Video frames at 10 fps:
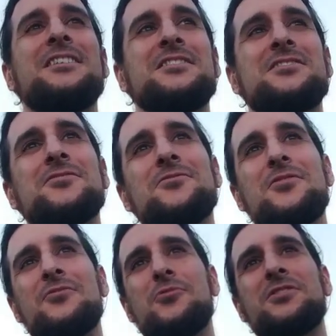So,
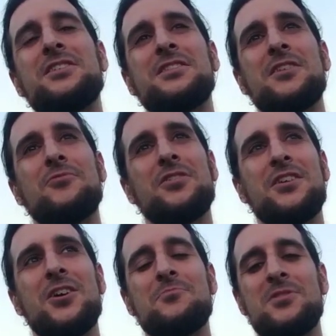one thing that really
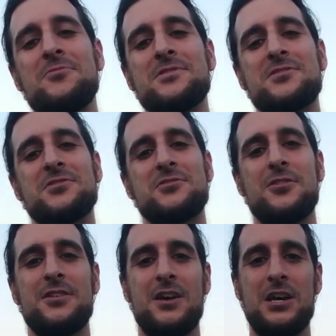helped me was
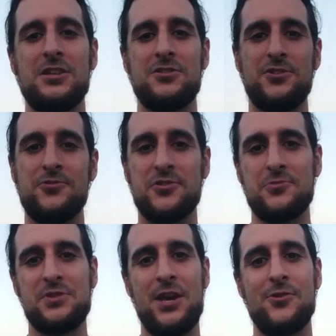a
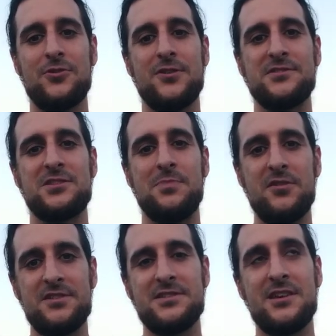YouTube channel called
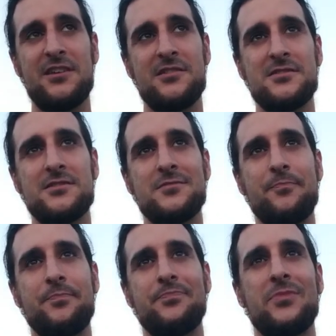Spirit Science,
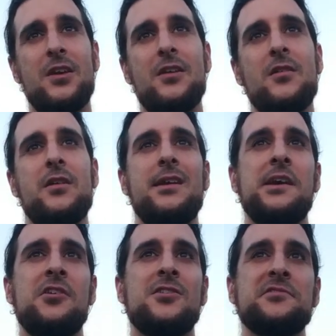
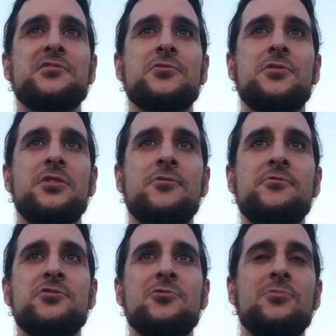and also a
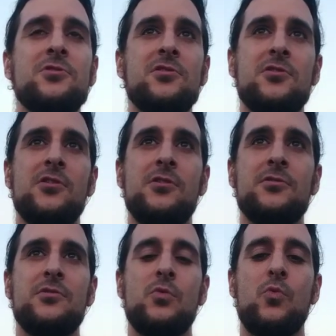YouTuber
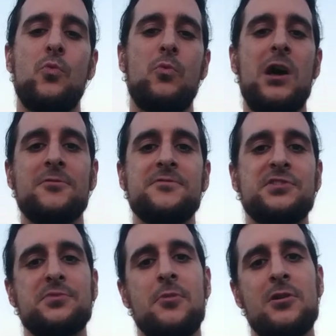called Ralph
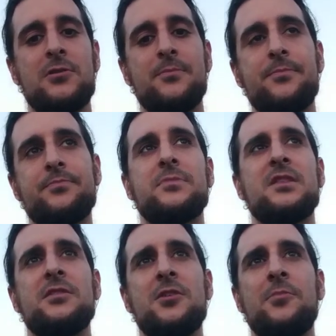Smart.
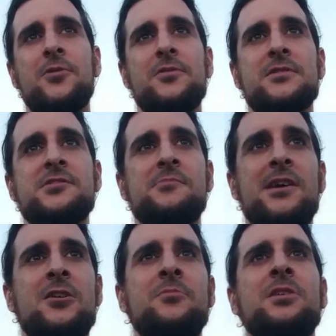They both
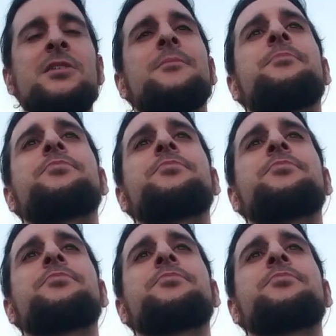inspired me.